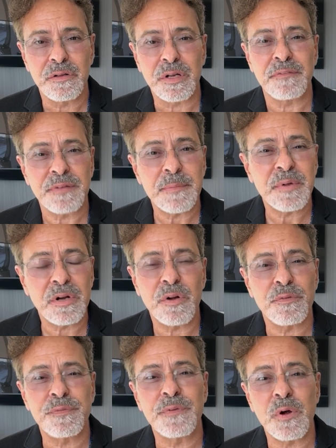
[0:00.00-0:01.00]
look, if I'm going to
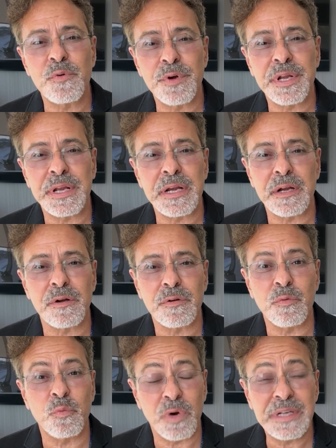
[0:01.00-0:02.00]
go forward here,
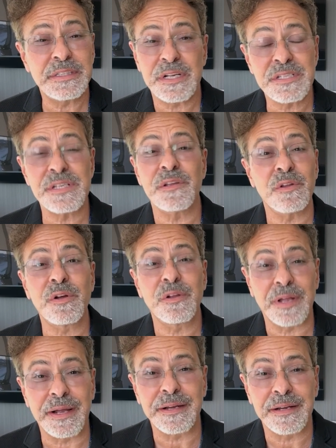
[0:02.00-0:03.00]
what does it
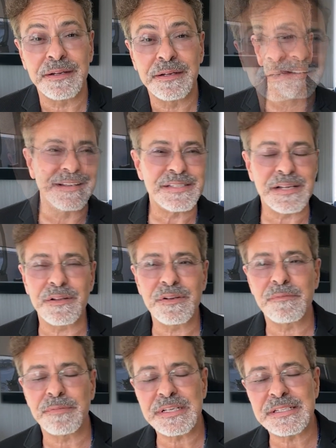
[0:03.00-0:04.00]
look like? Selling
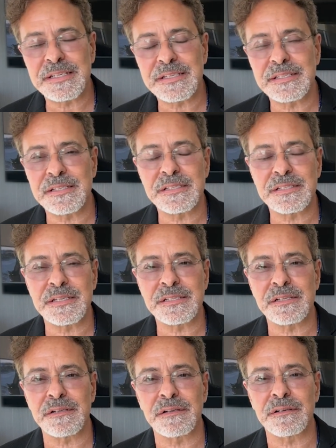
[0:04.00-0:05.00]
your business
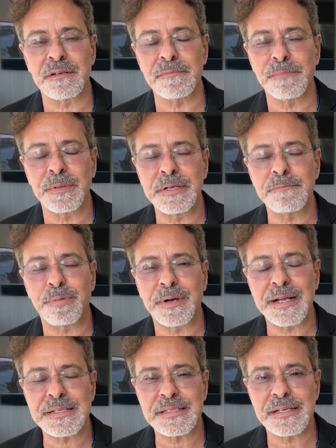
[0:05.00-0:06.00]
is a complete
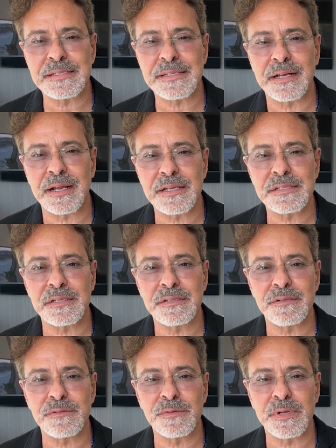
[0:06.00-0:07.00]
process that has to
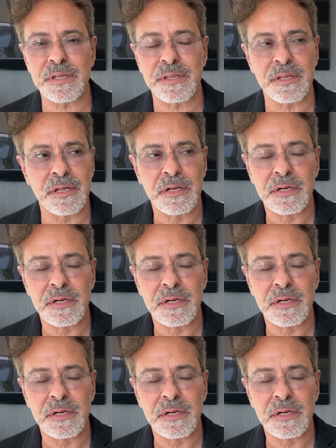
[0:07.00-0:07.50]
do with